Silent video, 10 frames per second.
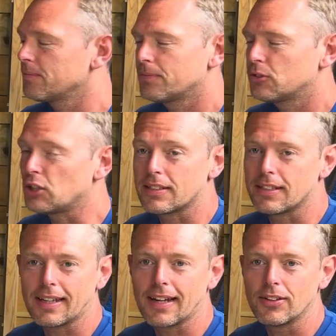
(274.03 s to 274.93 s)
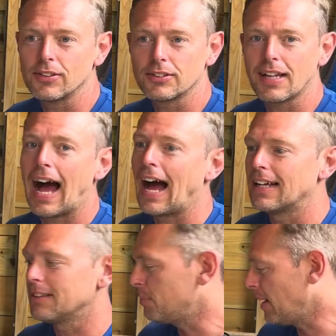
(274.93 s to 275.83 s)
shits and giggles
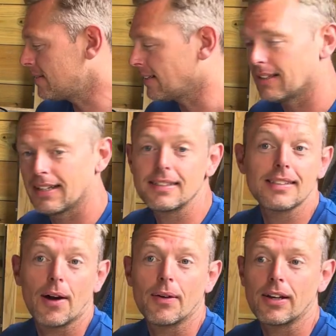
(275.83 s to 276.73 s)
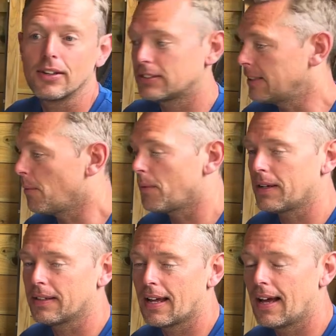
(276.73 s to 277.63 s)
and basically see how it goes, see what we
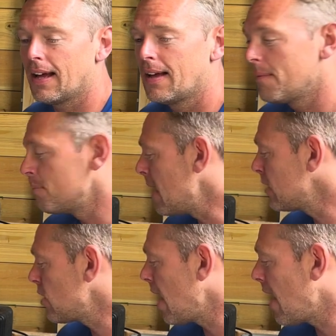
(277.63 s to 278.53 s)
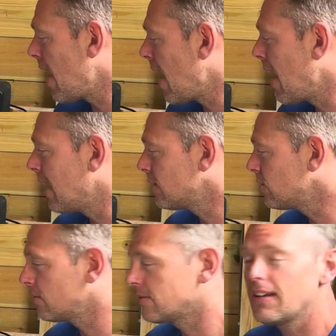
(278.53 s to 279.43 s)
can measure and
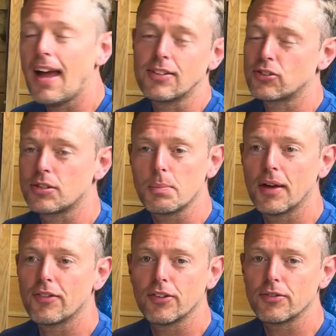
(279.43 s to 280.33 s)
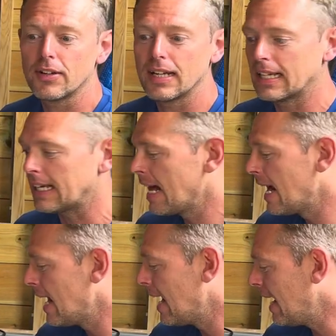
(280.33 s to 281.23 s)
yeah, just a bit of fun really.
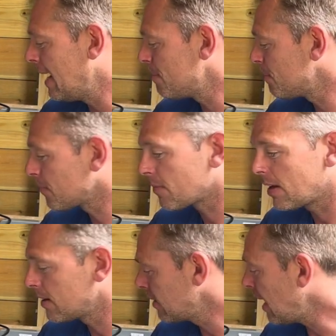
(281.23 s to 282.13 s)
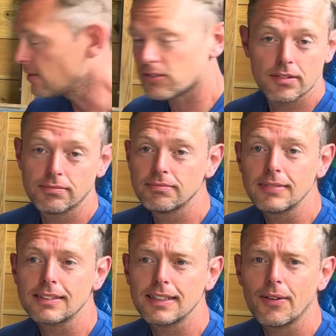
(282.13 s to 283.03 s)
Um, yeah, so
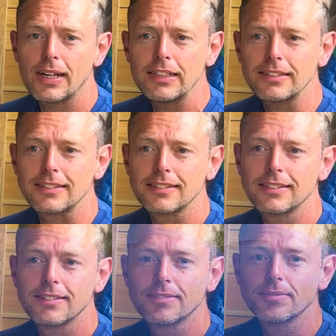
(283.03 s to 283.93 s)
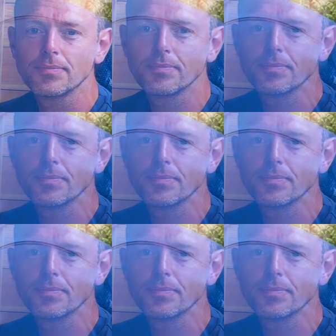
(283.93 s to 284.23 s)
let's see how it goes. Okay, so we're